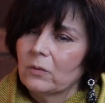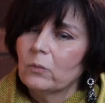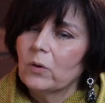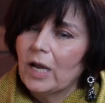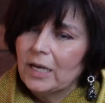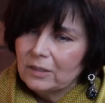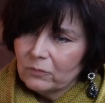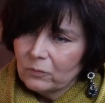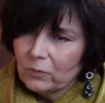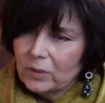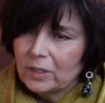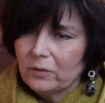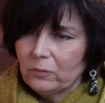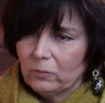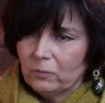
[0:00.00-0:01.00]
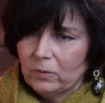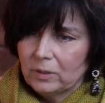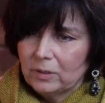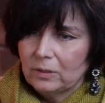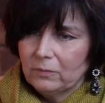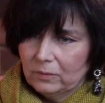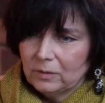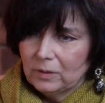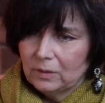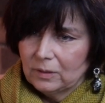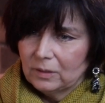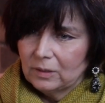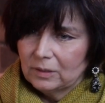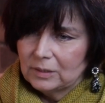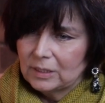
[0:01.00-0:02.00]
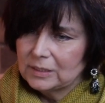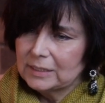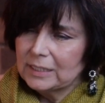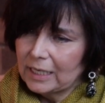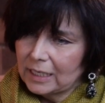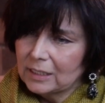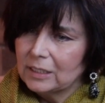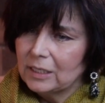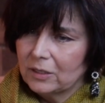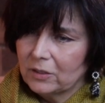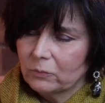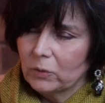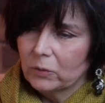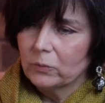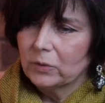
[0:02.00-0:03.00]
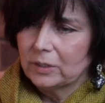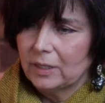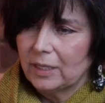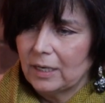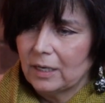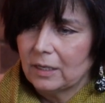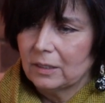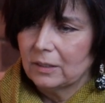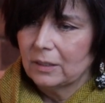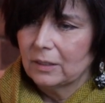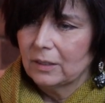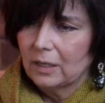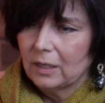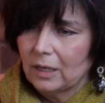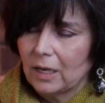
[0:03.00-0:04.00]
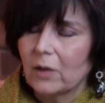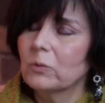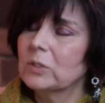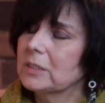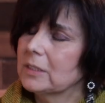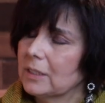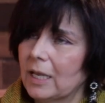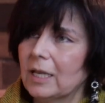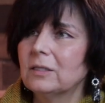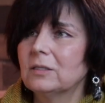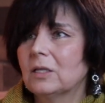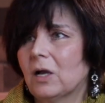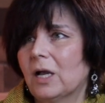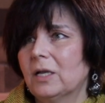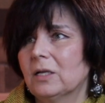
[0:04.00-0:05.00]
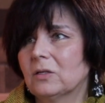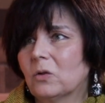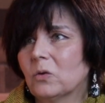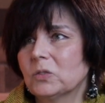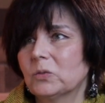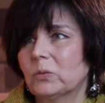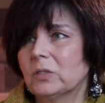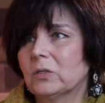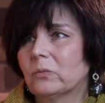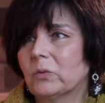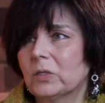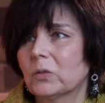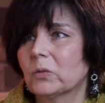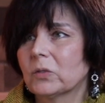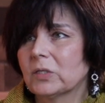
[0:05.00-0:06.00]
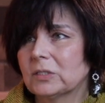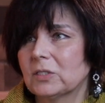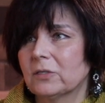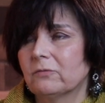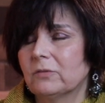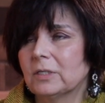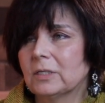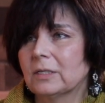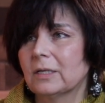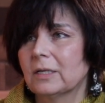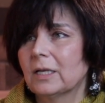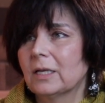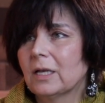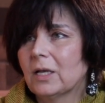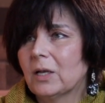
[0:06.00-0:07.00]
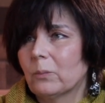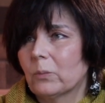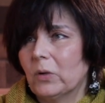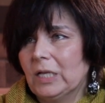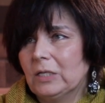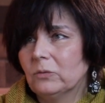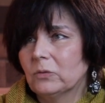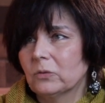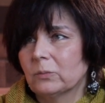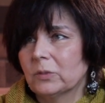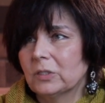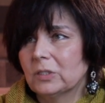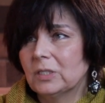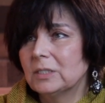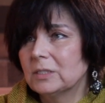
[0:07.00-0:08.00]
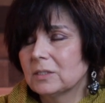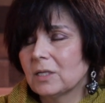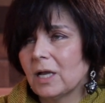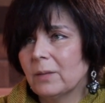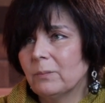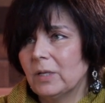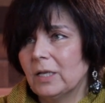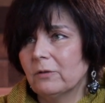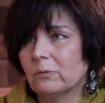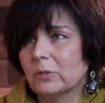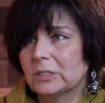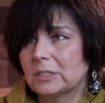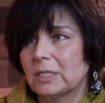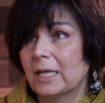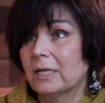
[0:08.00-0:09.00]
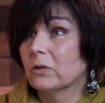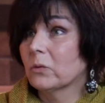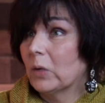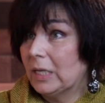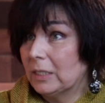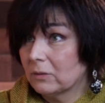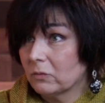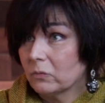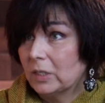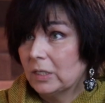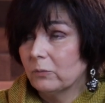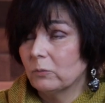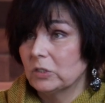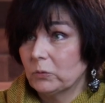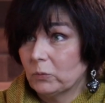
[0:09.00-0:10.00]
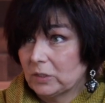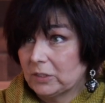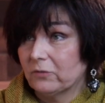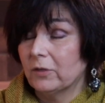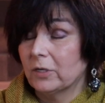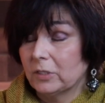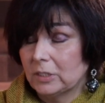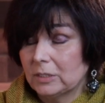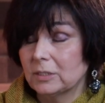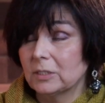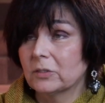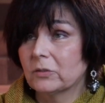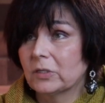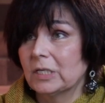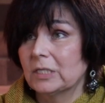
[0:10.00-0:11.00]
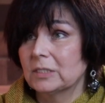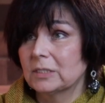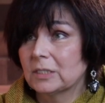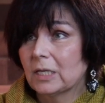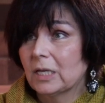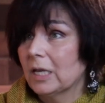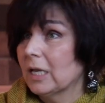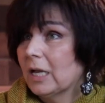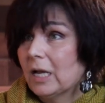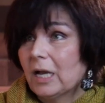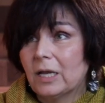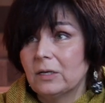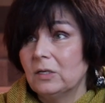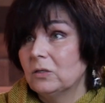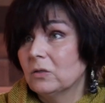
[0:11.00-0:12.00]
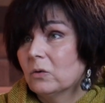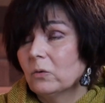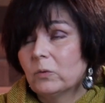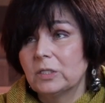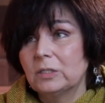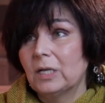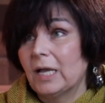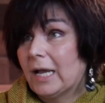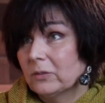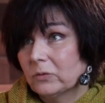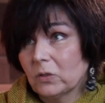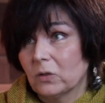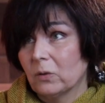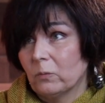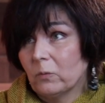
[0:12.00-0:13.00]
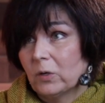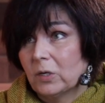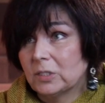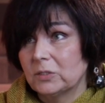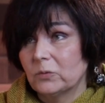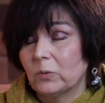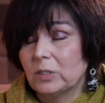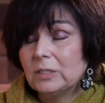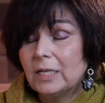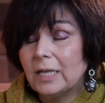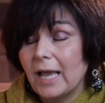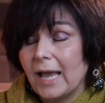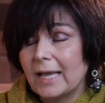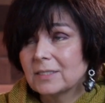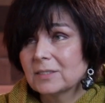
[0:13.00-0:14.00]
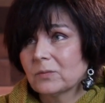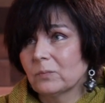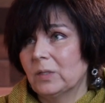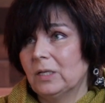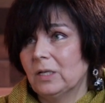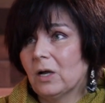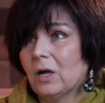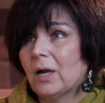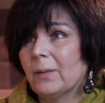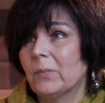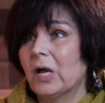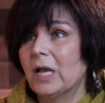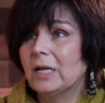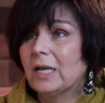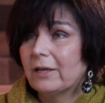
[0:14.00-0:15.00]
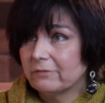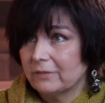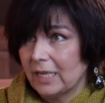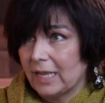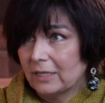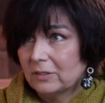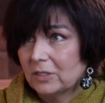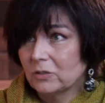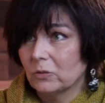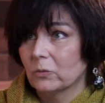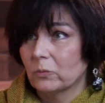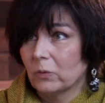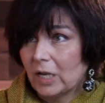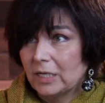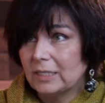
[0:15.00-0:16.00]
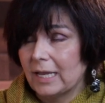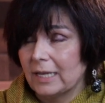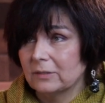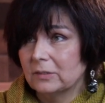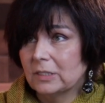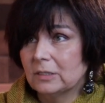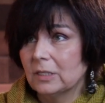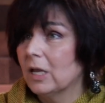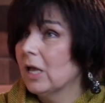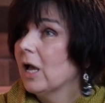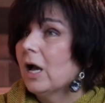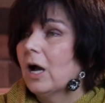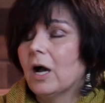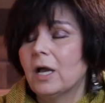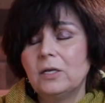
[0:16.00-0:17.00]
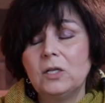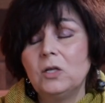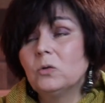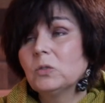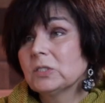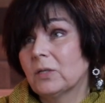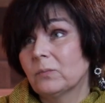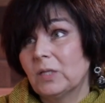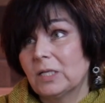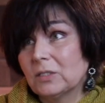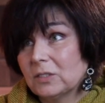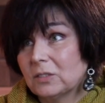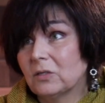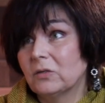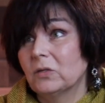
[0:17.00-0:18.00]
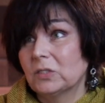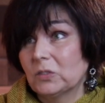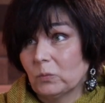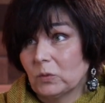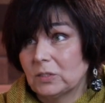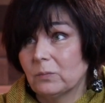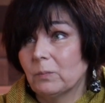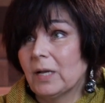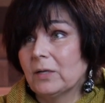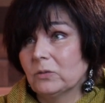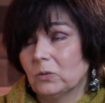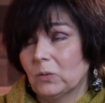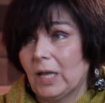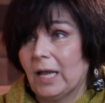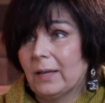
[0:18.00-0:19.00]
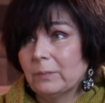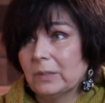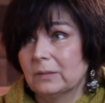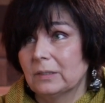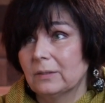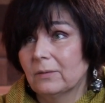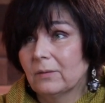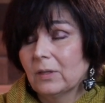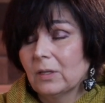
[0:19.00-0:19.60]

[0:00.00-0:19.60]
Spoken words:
Right where the second year we were there, I was again diagnosed with a recurrence of the brain tumor. This time it was like grade 3, which was very serious. I didn't know what the outcome was. When they asked me, am I left-handed or right-handed, I knew something serious was about to happen.